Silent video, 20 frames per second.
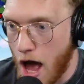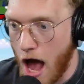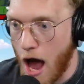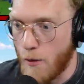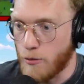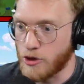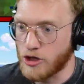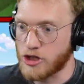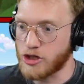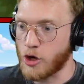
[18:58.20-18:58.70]
I
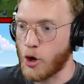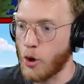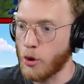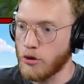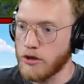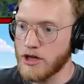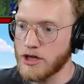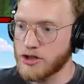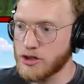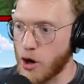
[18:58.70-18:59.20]
was
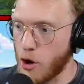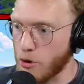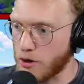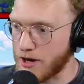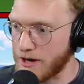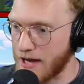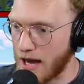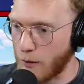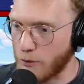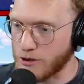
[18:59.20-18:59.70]
totally
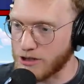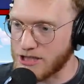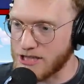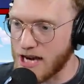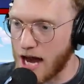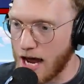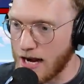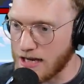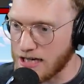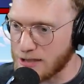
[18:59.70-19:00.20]
joking. I was
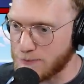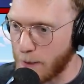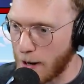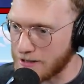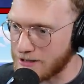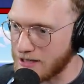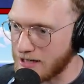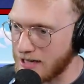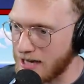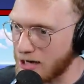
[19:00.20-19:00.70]
not
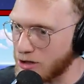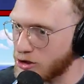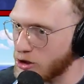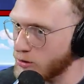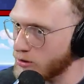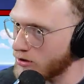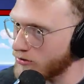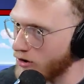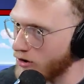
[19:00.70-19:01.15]
expecting to get 2 in a